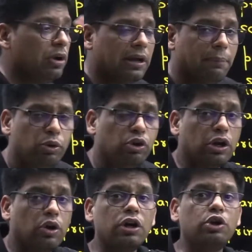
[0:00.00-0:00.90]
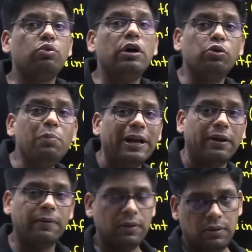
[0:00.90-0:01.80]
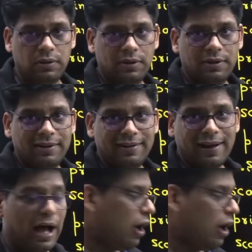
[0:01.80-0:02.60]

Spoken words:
computer, not to a human. how